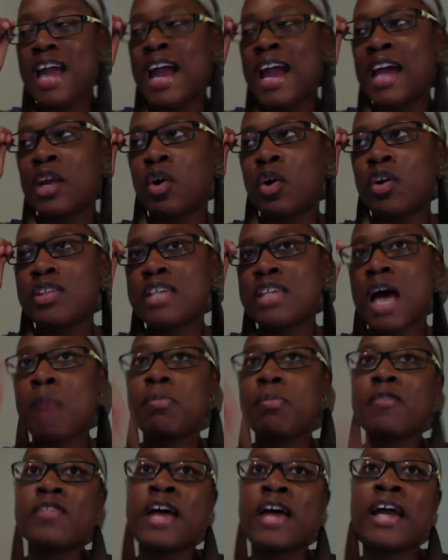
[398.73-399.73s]
And on
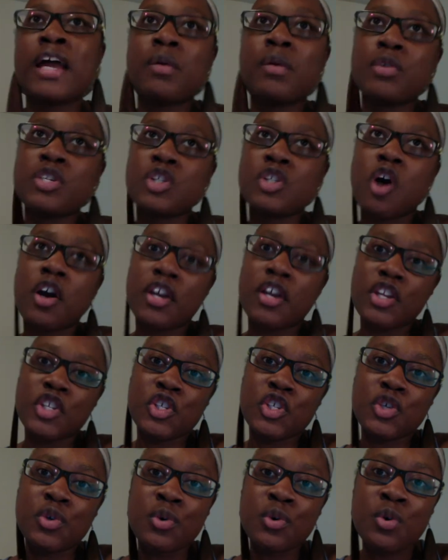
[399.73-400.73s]
top of that, I was talking
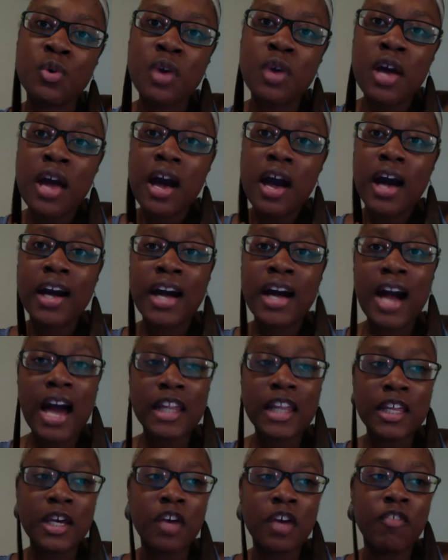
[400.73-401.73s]
to a
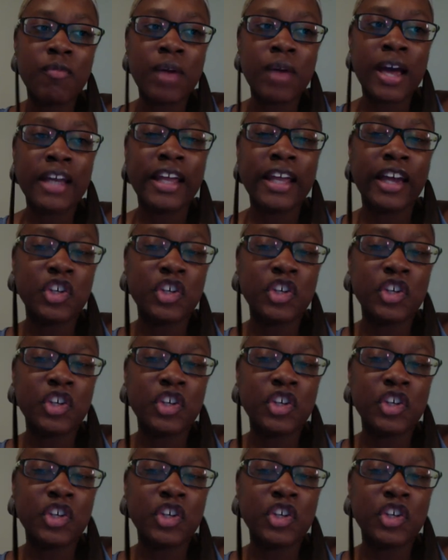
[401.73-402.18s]
colleague of mine,